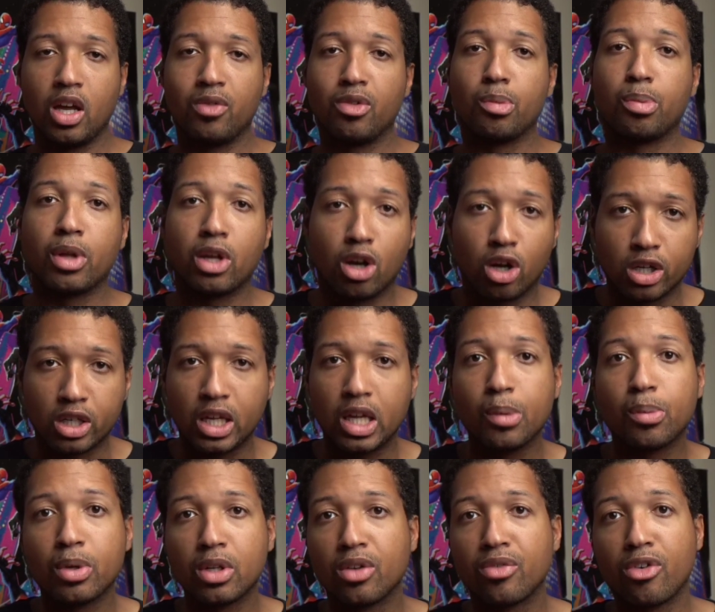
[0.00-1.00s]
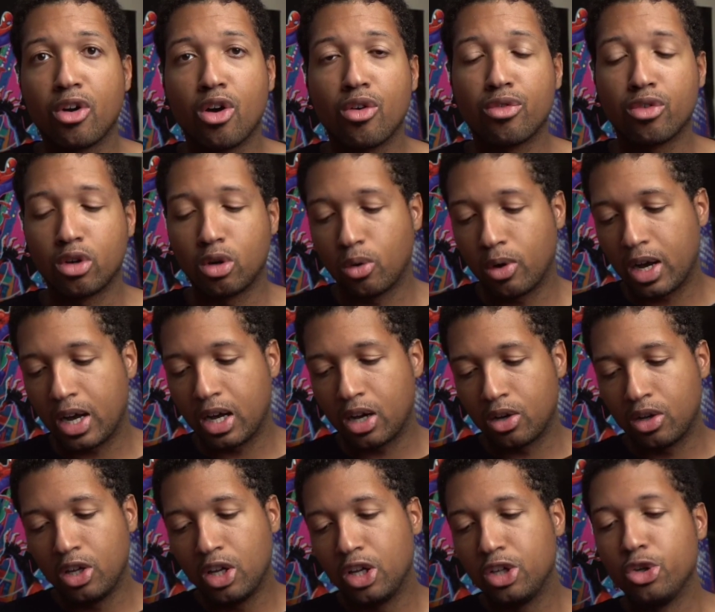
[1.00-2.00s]
If you plan on keeping the phone for a
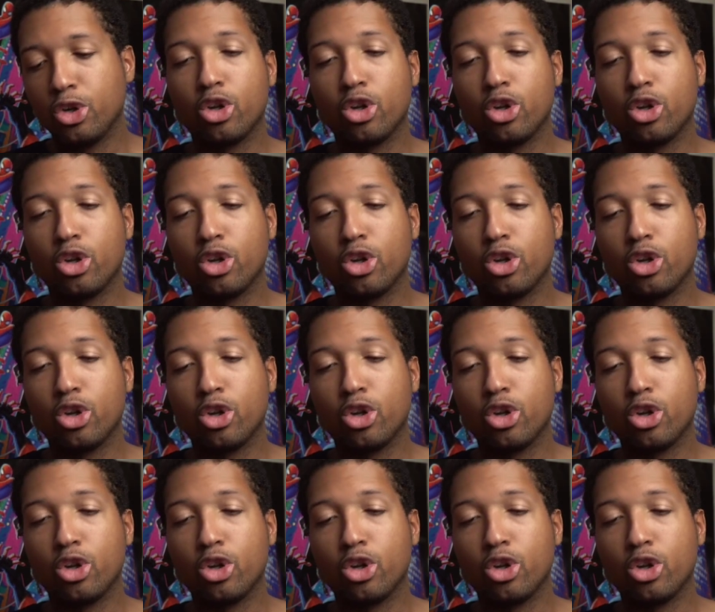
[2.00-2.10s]
while,